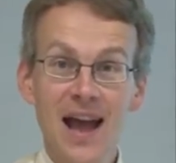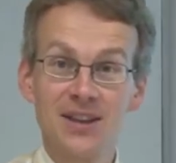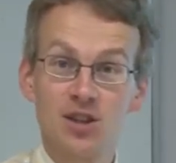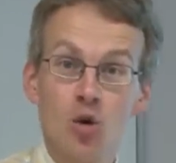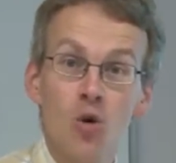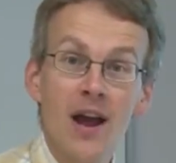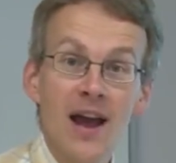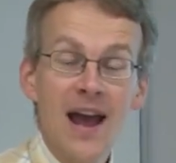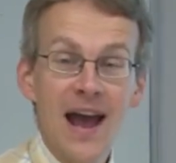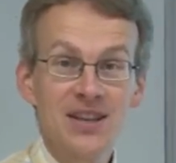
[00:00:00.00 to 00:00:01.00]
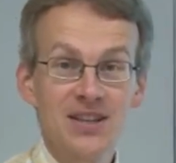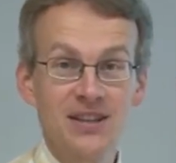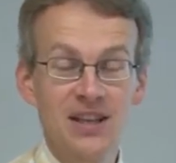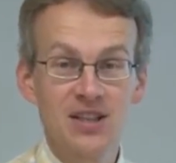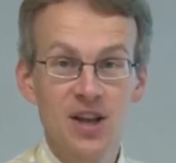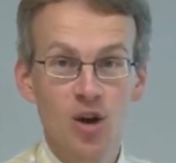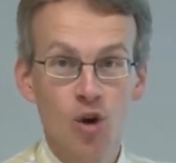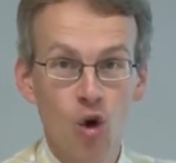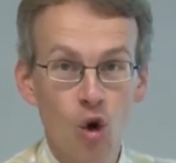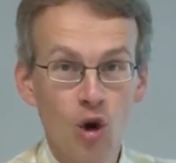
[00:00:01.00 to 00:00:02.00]
And so, as it is
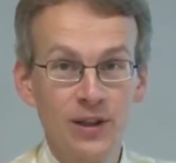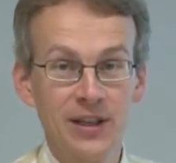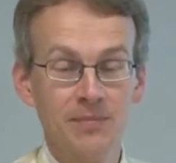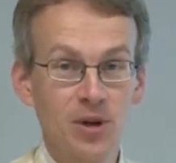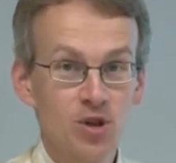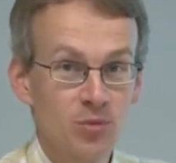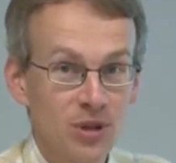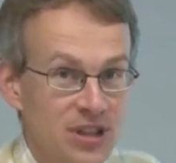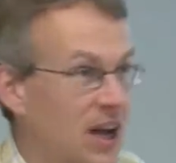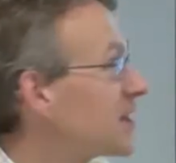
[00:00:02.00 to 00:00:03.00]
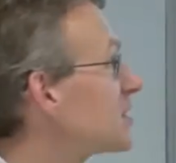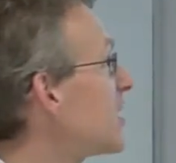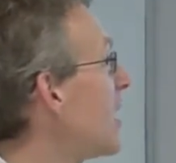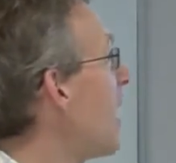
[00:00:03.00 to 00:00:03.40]
called in measurement science,